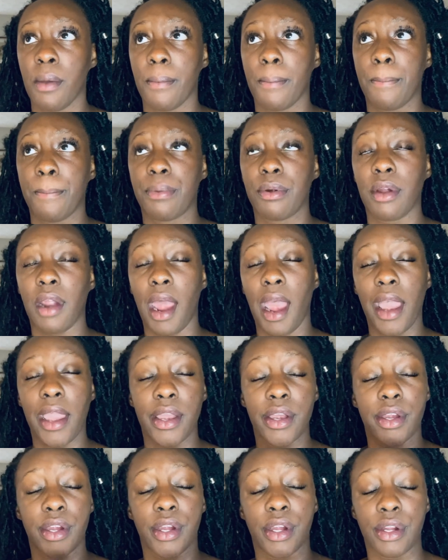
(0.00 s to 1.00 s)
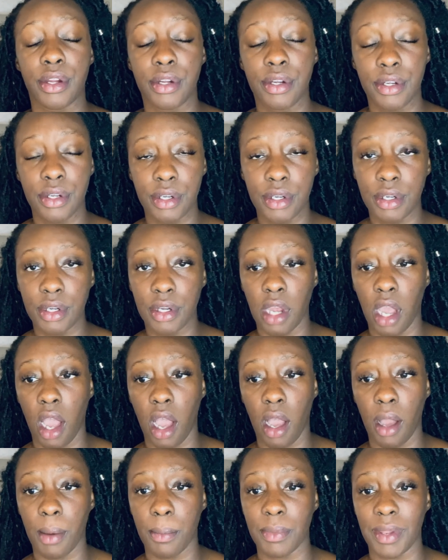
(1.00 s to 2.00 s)
prior,
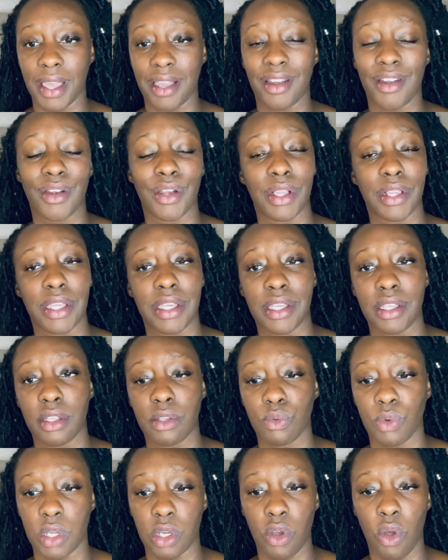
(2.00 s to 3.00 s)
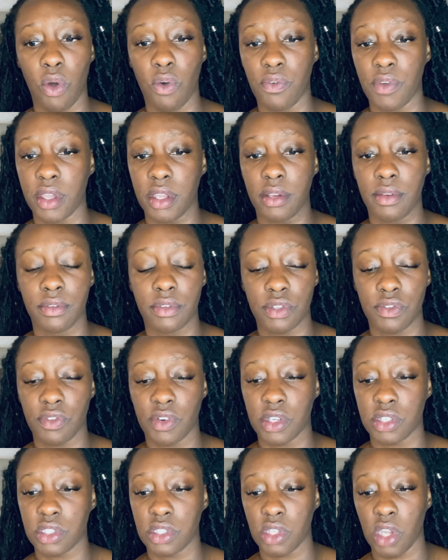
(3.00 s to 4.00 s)
like early when COVID
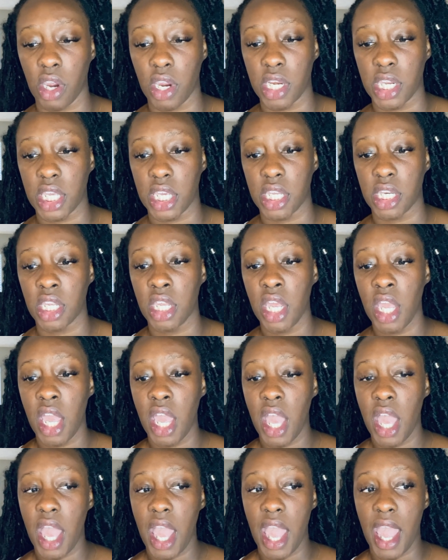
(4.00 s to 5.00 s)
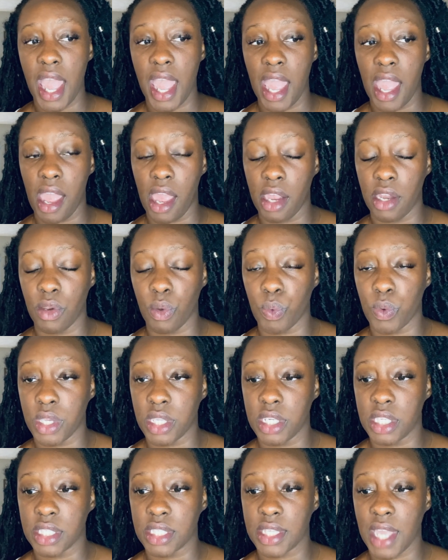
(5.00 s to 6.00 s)
first started and we
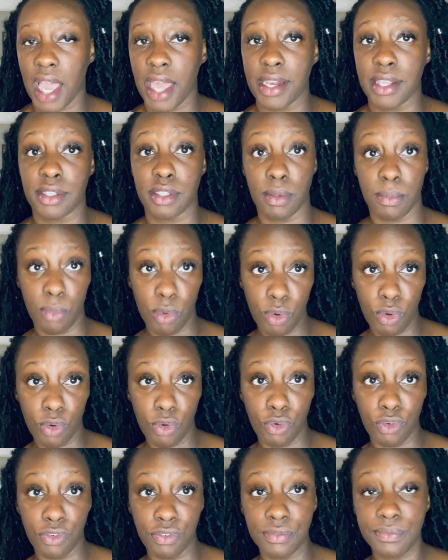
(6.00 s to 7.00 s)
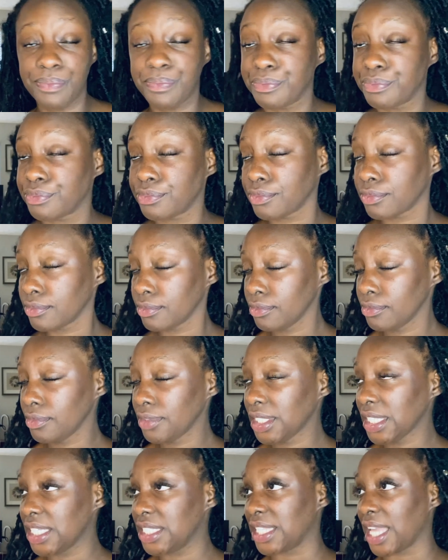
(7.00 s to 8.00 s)
decided to move,
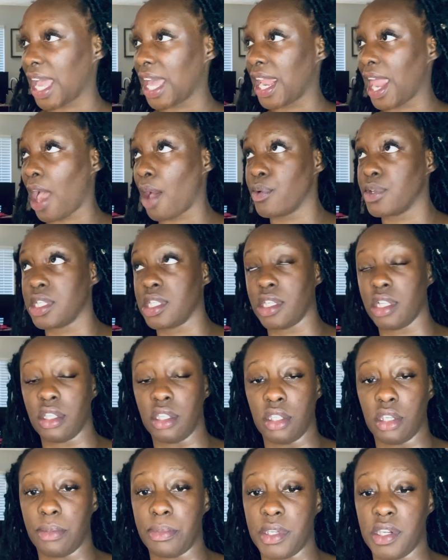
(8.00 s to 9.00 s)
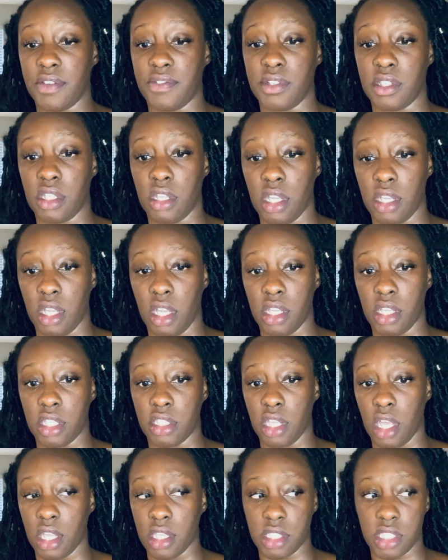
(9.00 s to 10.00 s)
that I was in a little bit of
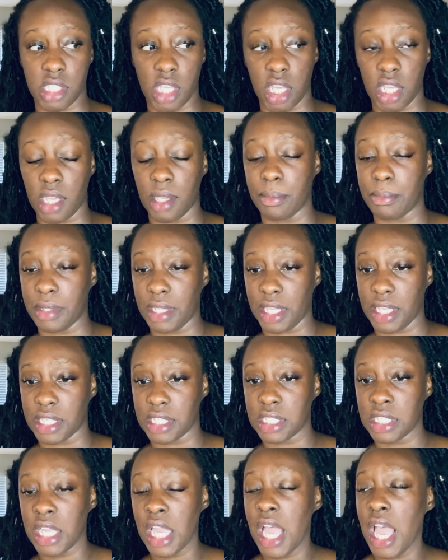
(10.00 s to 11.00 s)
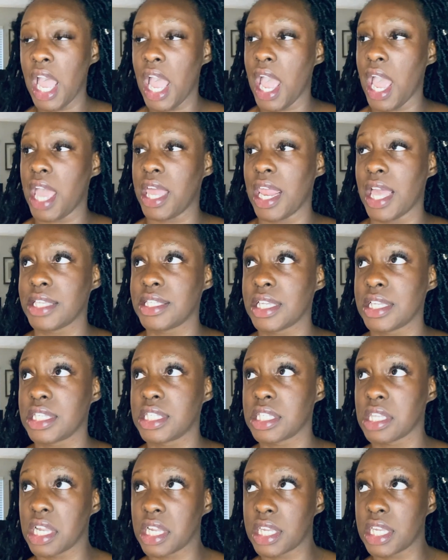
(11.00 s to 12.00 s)
a sunken place. And I say
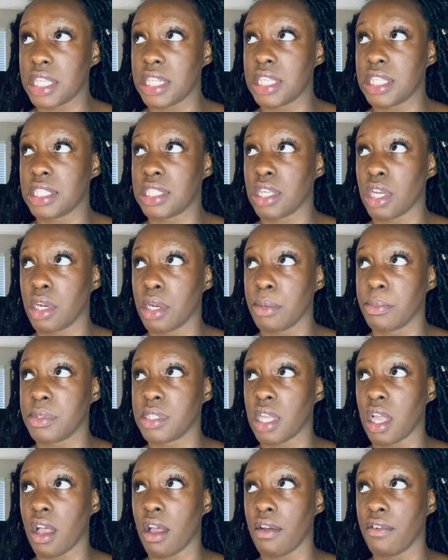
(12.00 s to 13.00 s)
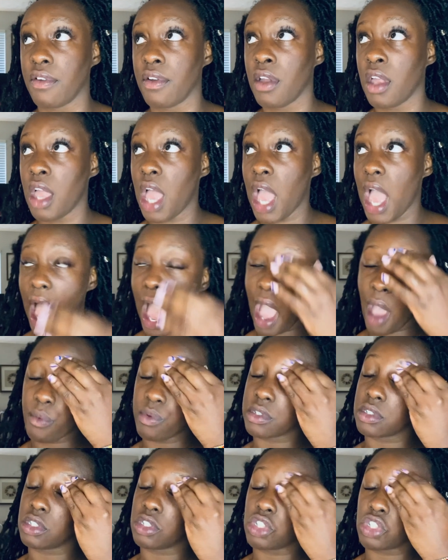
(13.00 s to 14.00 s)
sunken in terms of I
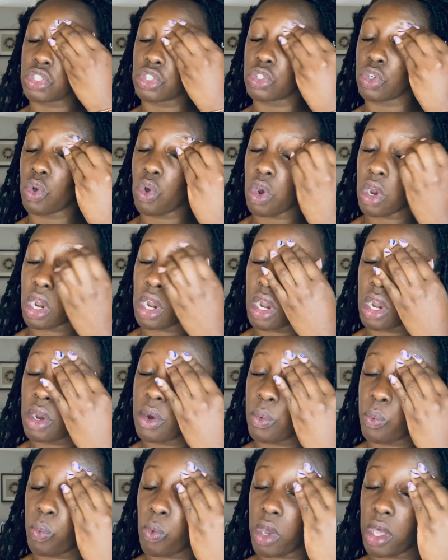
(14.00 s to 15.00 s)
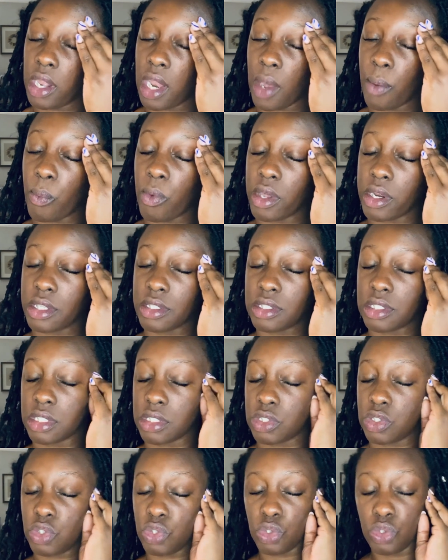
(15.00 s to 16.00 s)
wasn't sure what I wanted to
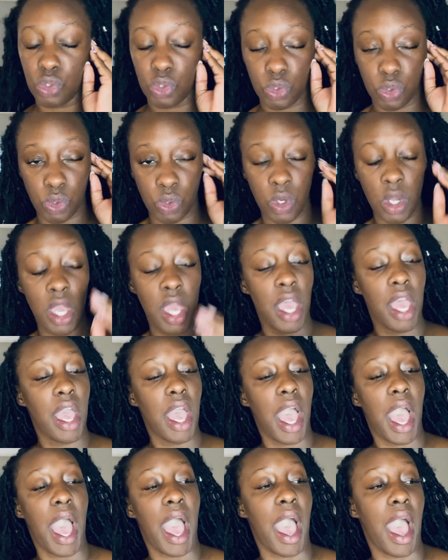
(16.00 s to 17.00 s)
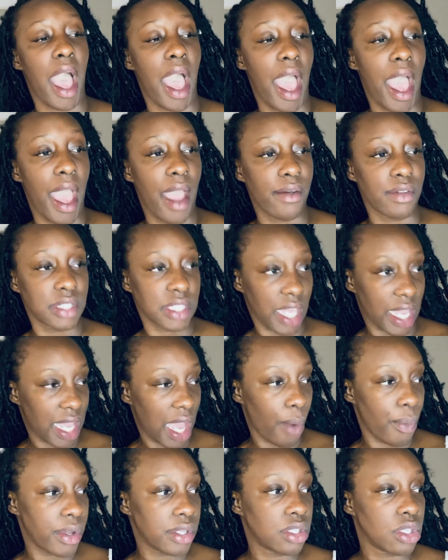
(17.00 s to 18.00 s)
do. I was like,
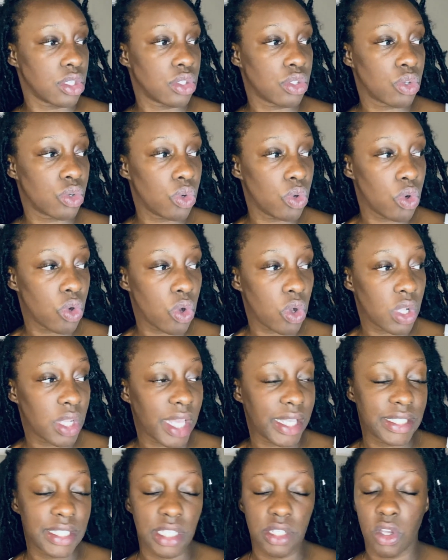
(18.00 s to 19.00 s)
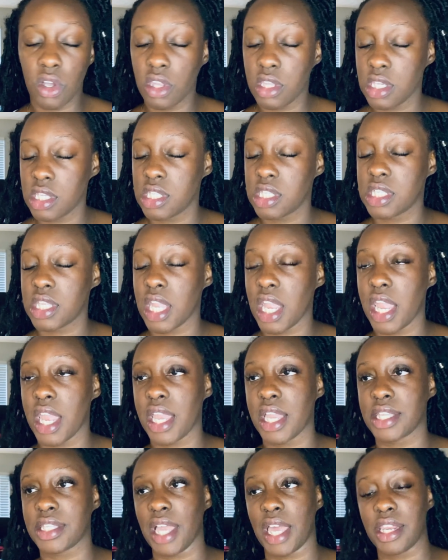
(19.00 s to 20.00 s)
I went to school, I did all these
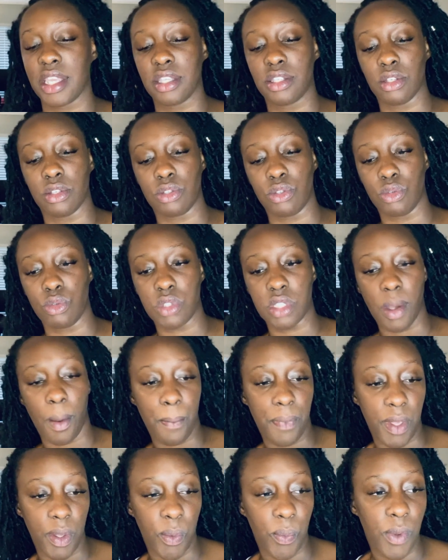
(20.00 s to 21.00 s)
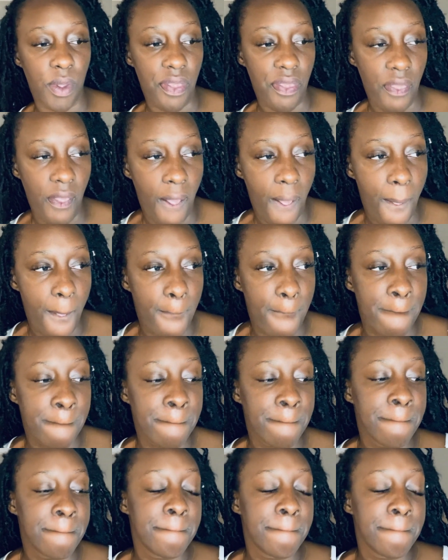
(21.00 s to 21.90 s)
things, I need to do something with them.